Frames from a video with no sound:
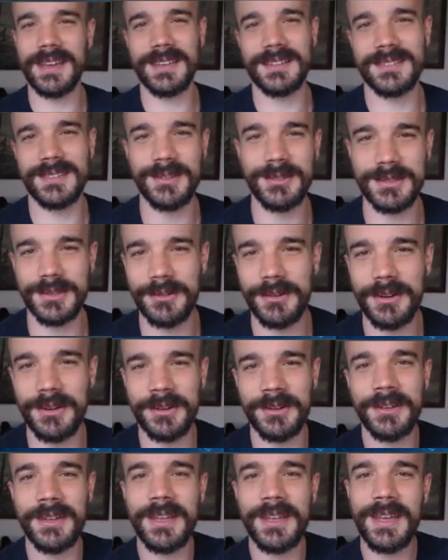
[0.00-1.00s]
I guess those are
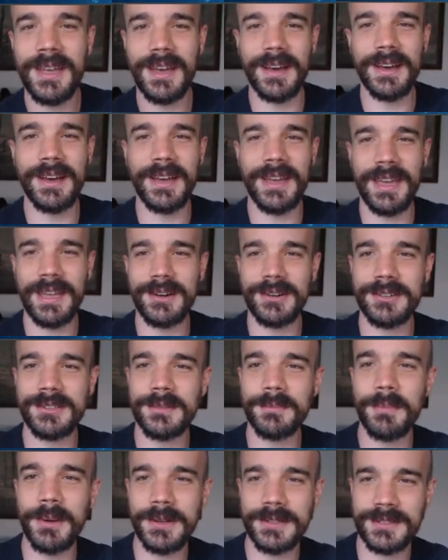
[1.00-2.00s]
all uh,
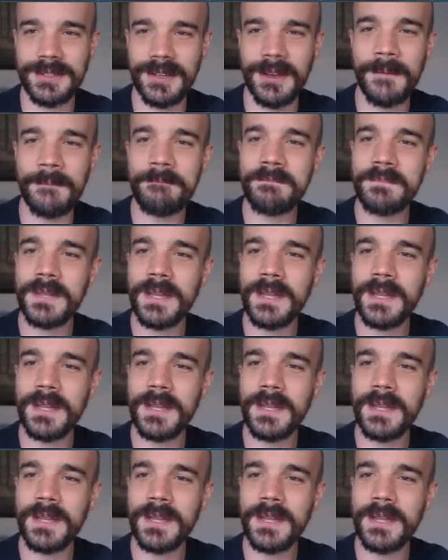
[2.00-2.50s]
headers, but um,